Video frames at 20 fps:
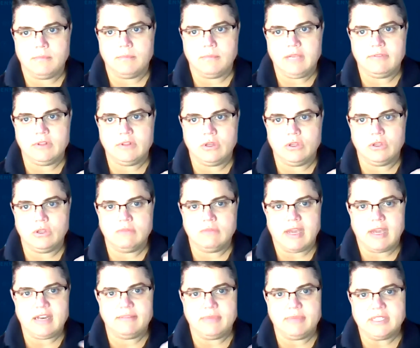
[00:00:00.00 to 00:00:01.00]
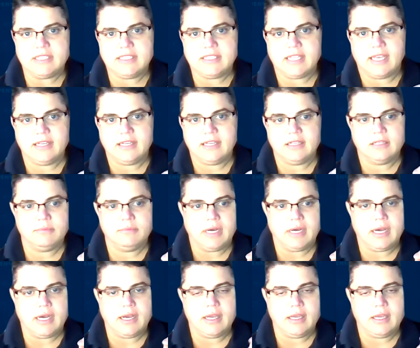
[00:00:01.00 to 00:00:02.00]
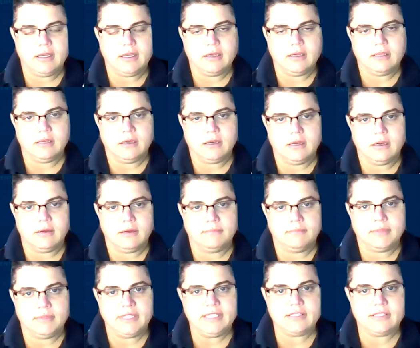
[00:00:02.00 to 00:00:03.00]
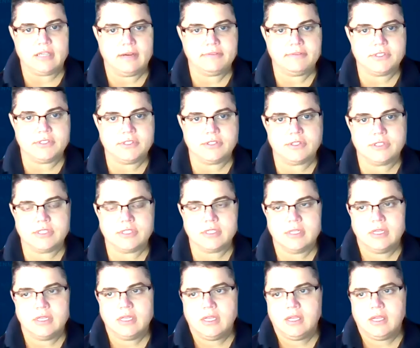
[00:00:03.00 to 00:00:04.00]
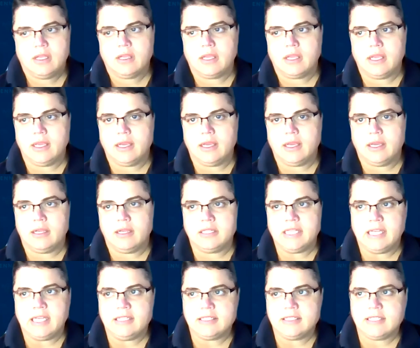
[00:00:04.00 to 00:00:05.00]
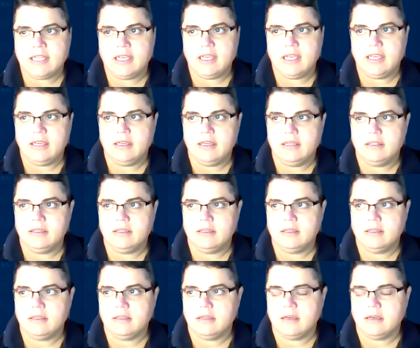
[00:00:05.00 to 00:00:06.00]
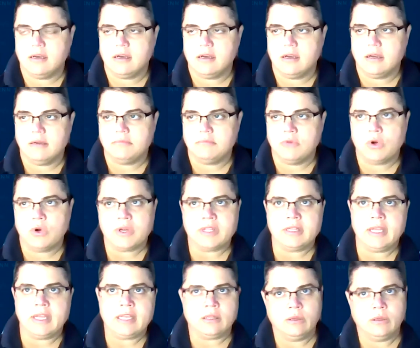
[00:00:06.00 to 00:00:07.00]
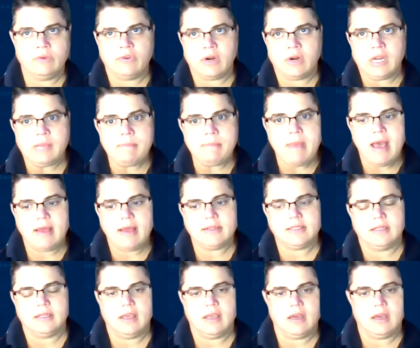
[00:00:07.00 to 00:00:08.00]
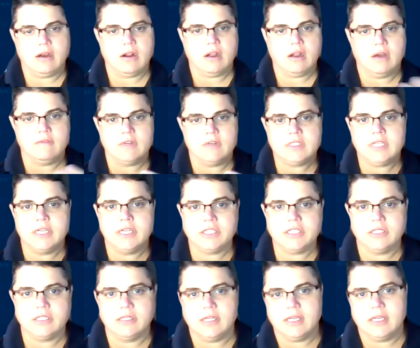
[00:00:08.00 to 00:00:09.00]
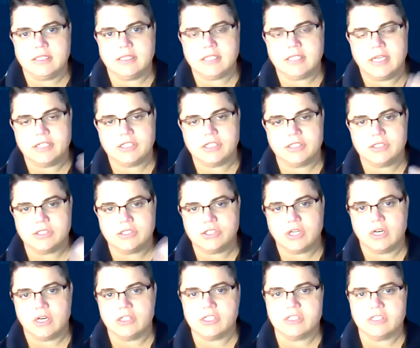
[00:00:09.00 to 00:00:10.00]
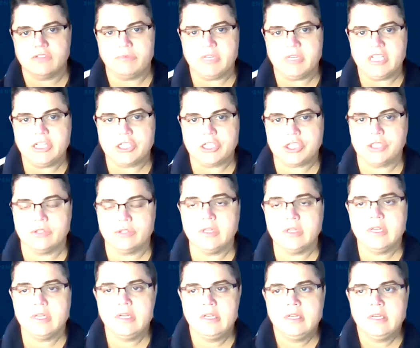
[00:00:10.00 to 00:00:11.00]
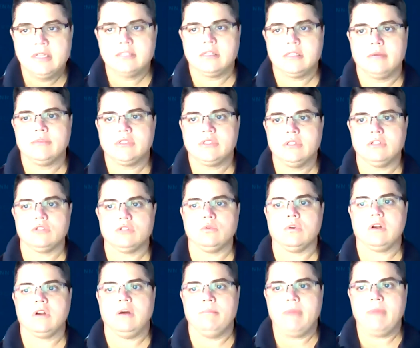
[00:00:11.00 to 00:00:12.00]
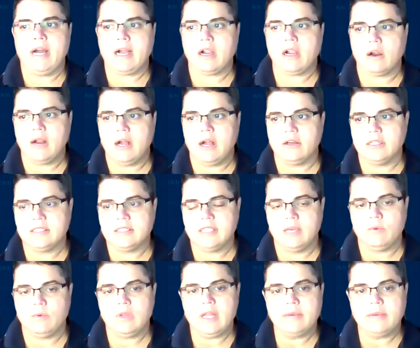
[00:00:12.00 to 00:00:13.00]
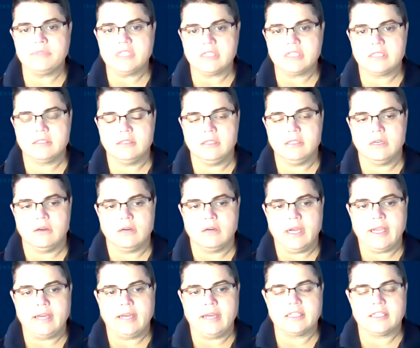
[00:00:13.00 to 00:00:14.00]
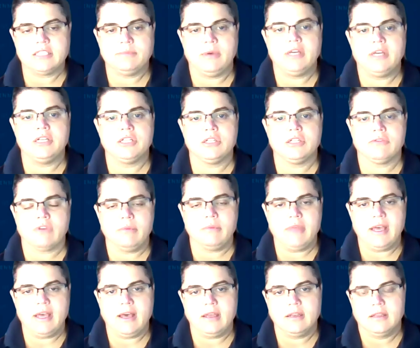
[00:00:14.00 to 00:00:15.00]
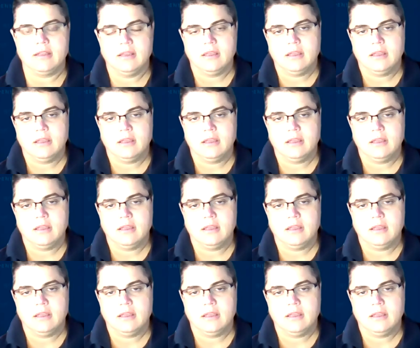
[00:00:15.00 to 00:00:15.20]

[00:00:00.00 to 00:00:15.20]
even though you might have been cited by police officers and then say, more than likely we've already met and had our conversation and sanctions and charges have been issued. Some students will come back around and say, well, I got expunged from that.